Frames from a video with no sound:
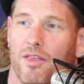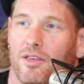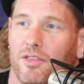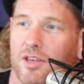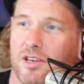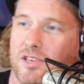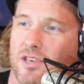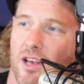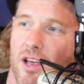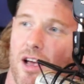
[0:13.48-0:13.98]
I think
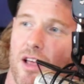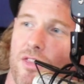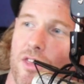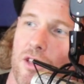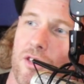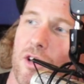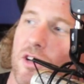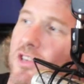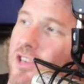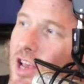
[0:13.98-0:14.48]
they're
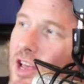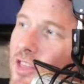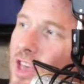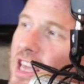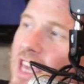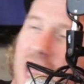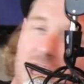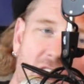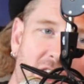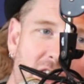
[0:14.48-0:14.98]
saying
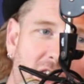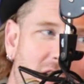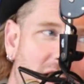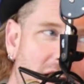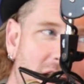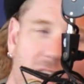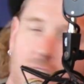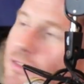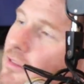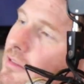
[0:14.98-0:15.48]
they can't hear
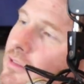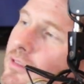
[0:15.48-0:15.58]
you.